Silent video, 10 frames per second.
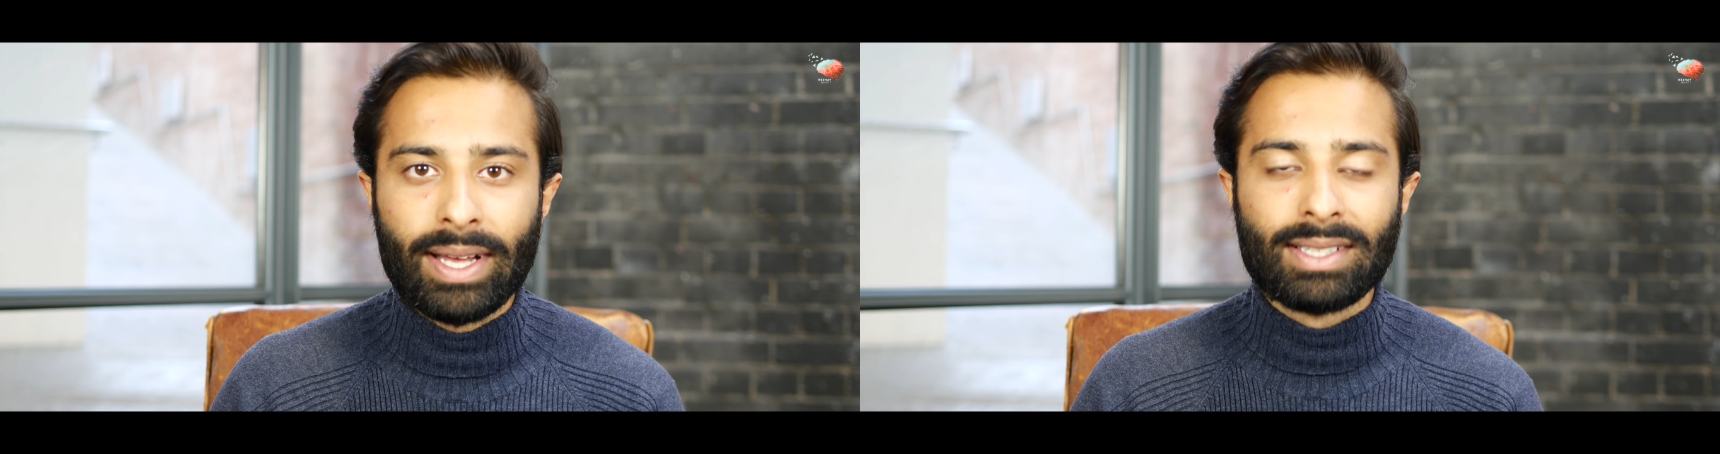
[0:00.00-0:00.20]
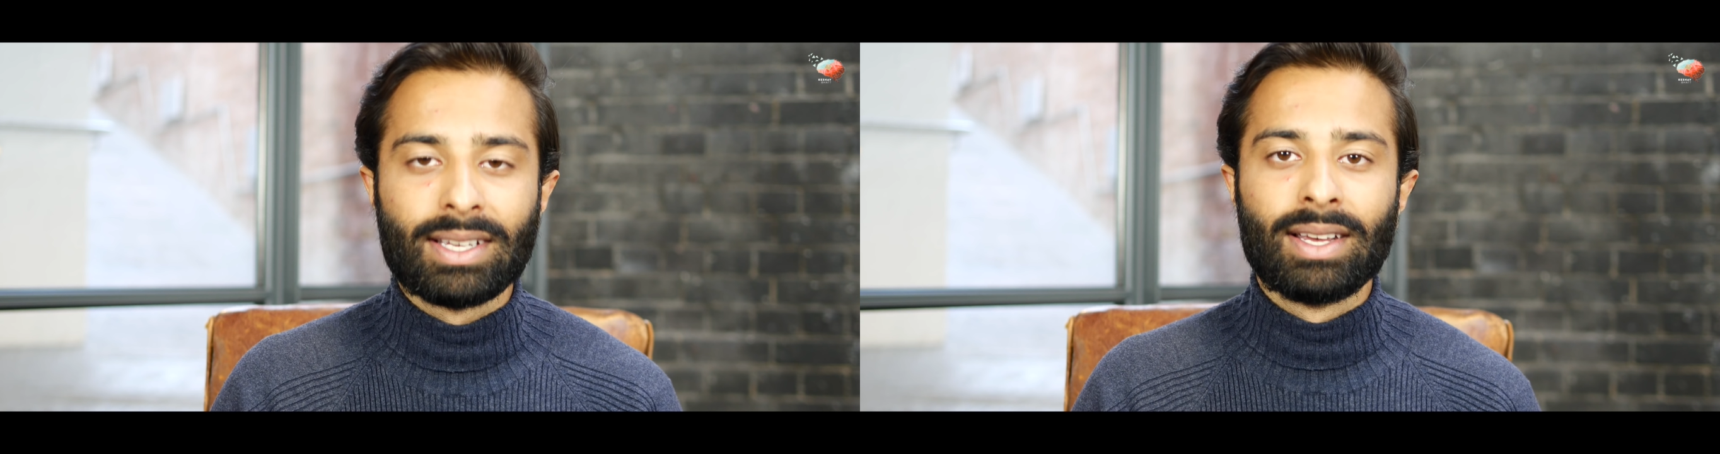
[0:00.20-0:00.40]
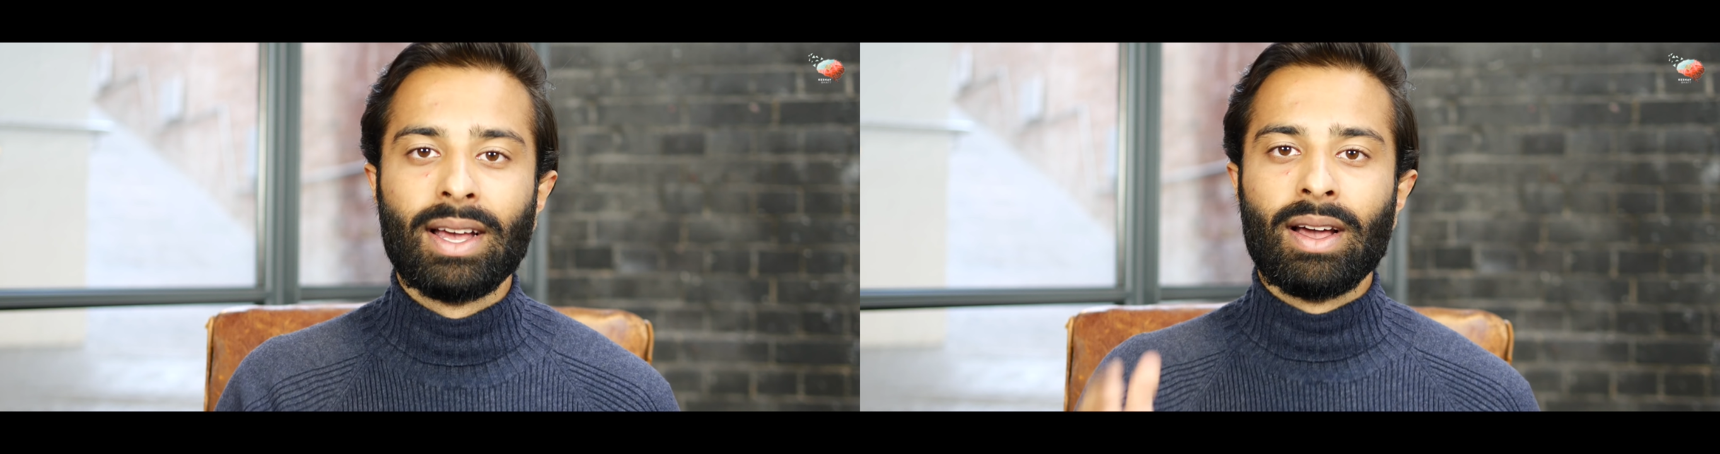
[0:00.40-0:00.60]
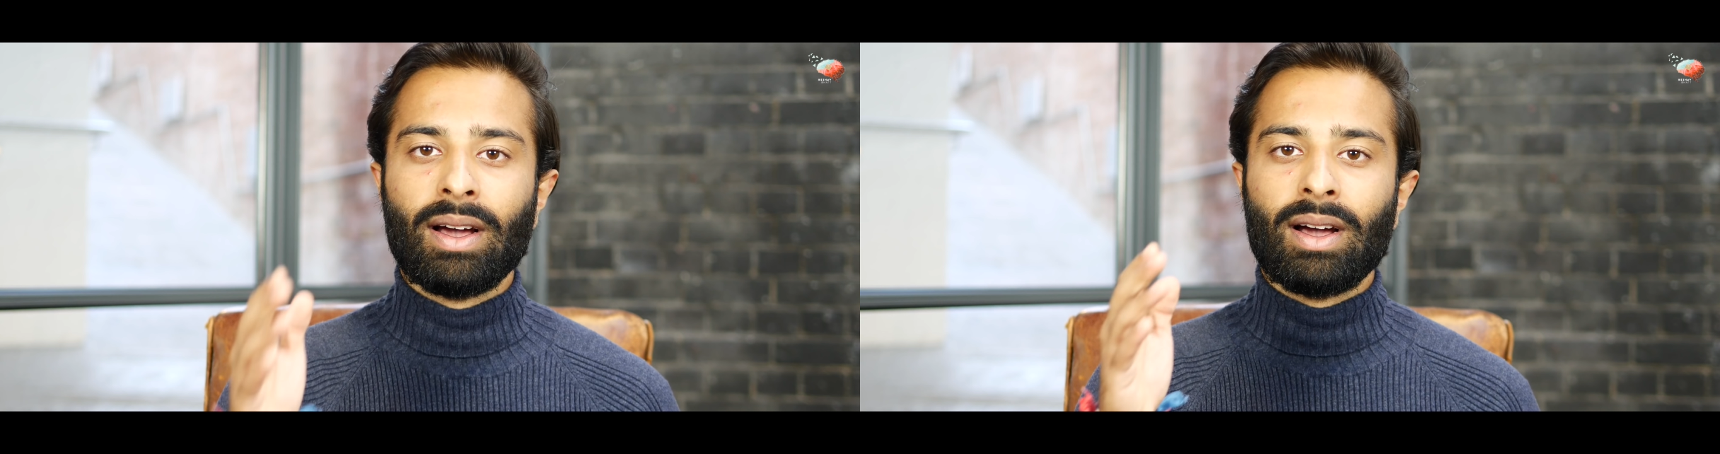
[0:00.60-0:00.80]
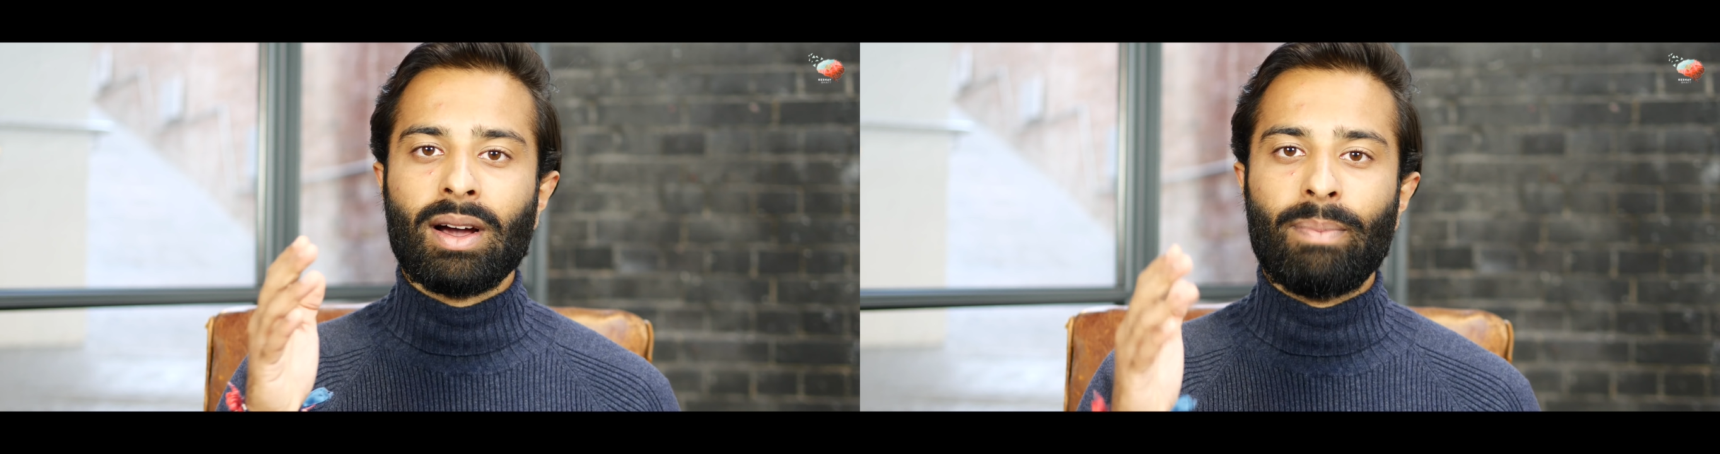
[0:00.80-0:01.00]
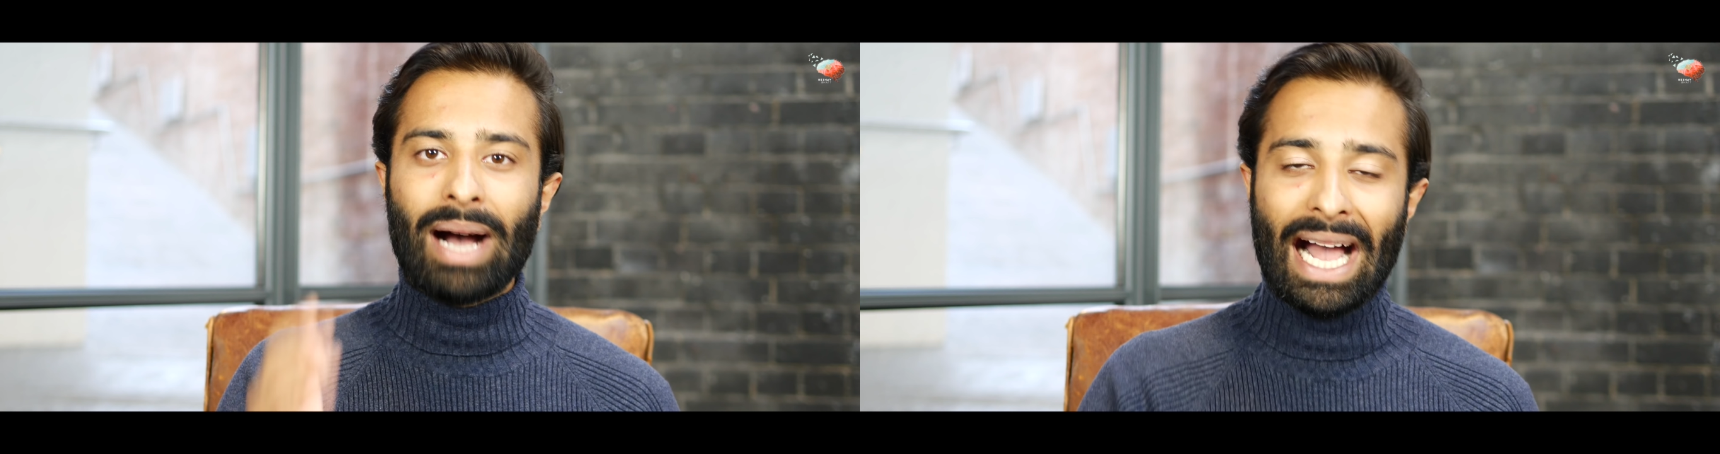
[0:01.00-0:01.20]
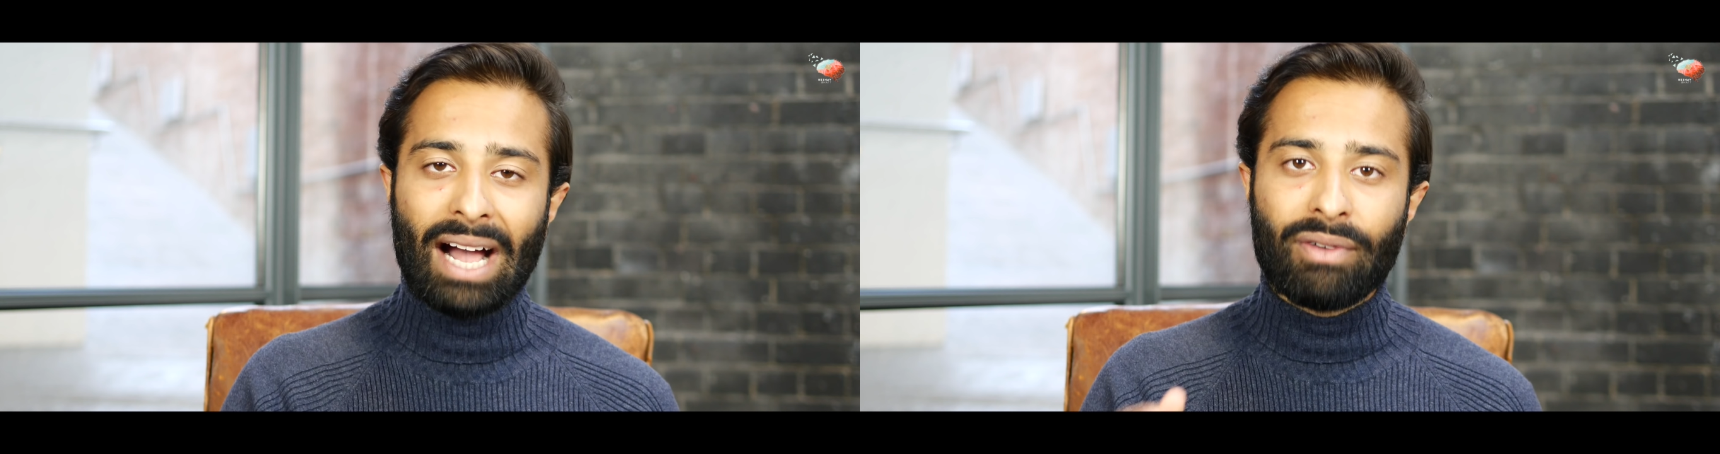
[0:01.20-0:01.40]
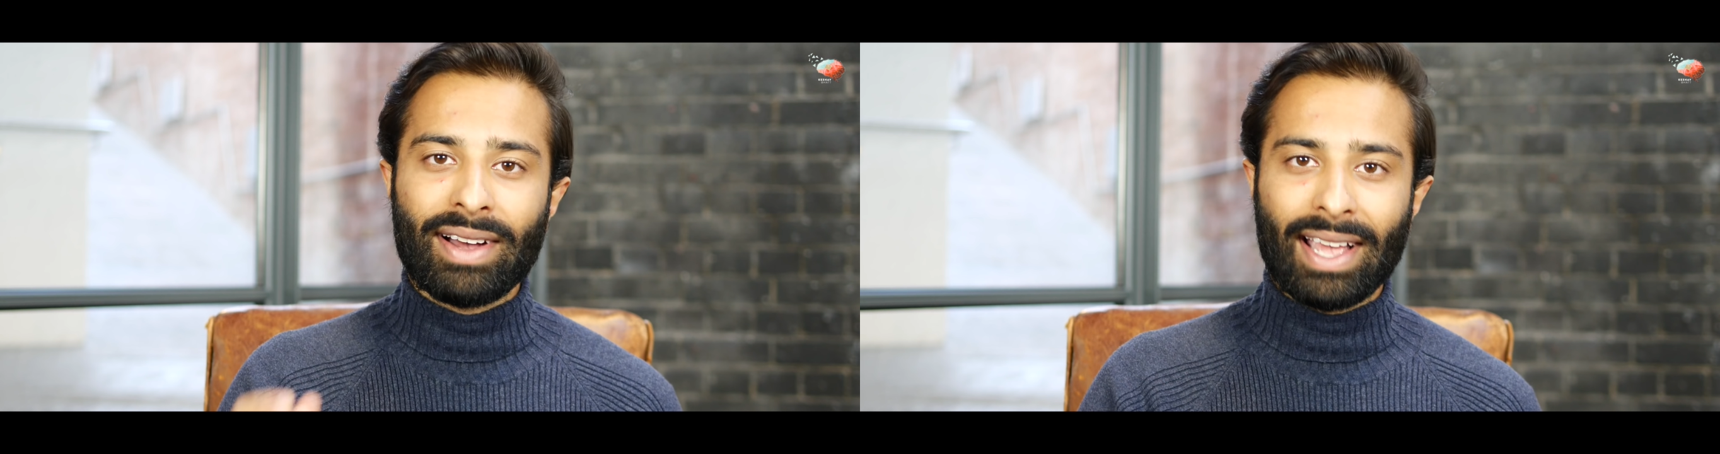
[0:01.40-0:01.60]
it, but
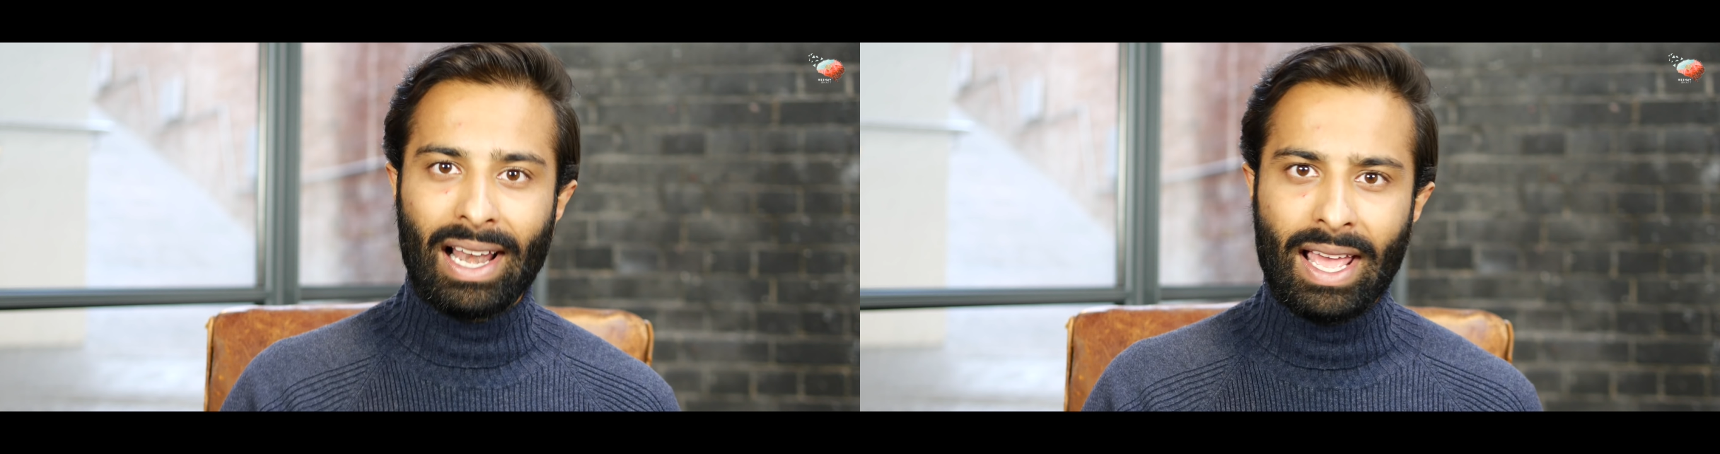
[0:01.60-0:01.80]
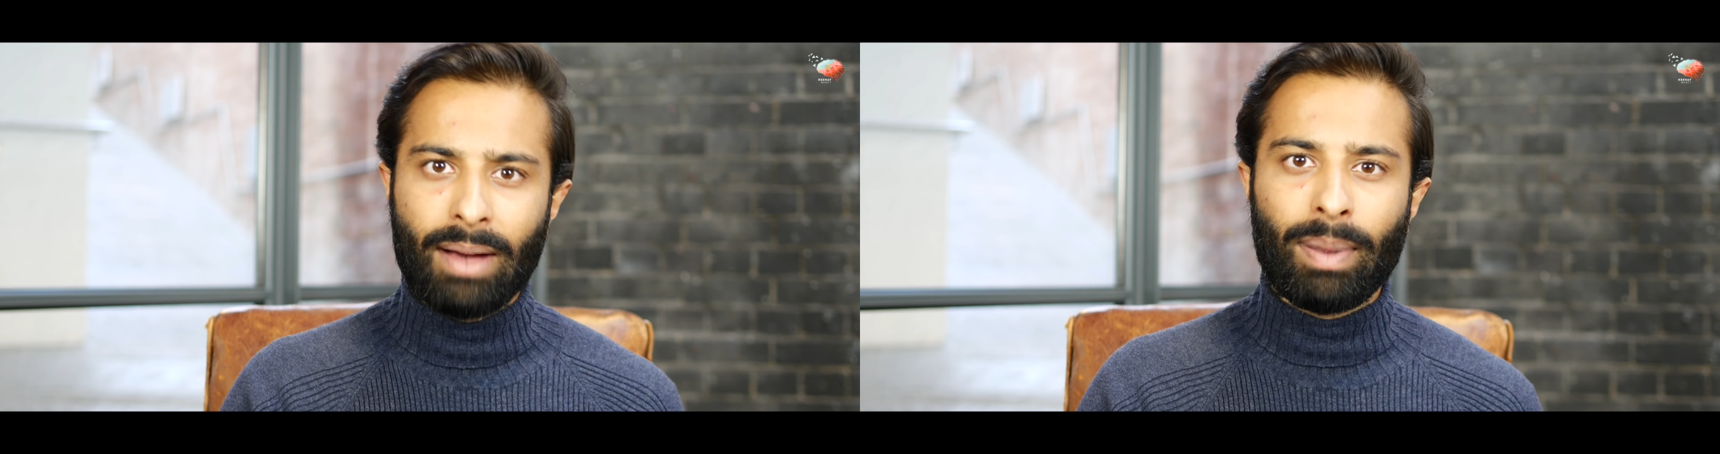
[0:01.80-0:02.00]
have a clear